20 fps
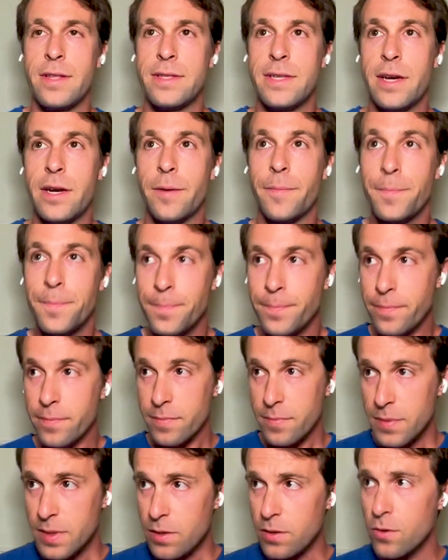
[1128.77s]
and there.
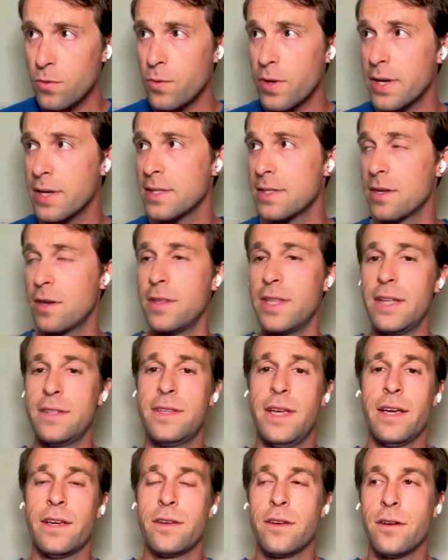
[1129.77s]
Whereas an
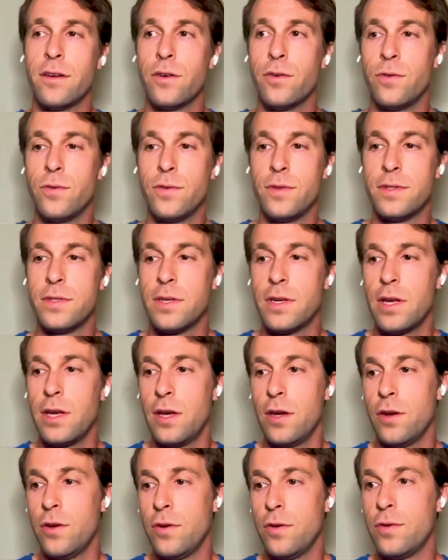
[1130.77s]
attacker who's
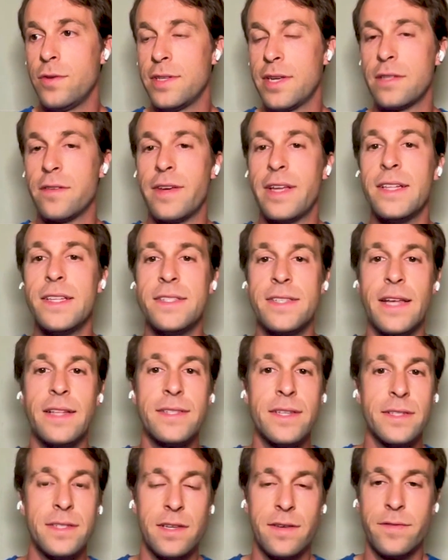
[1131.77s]
who's kind of
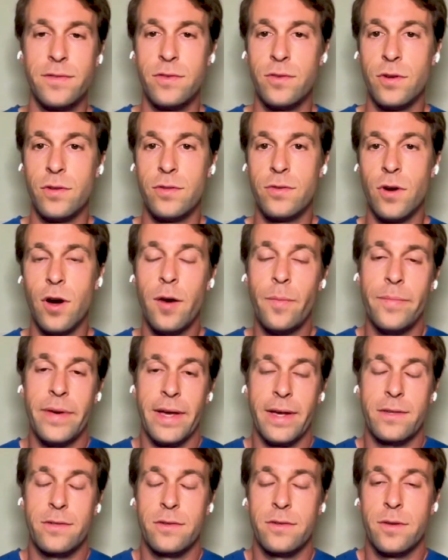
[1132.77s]
insensitive to, to
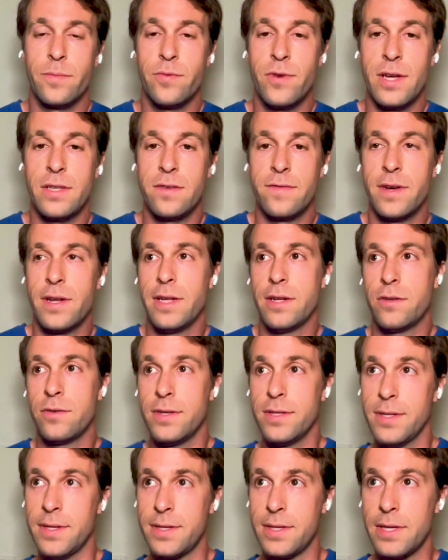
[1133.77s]
OPEX, to the price of
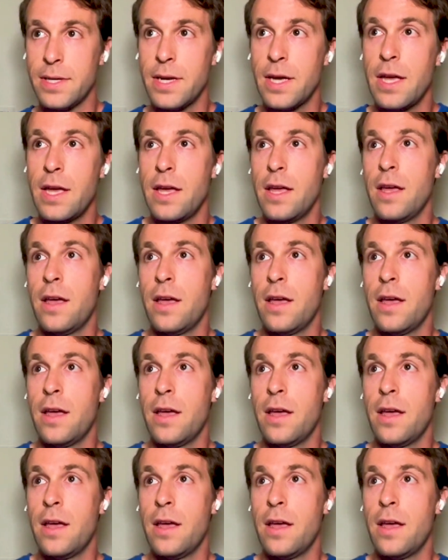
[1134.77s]
electricity,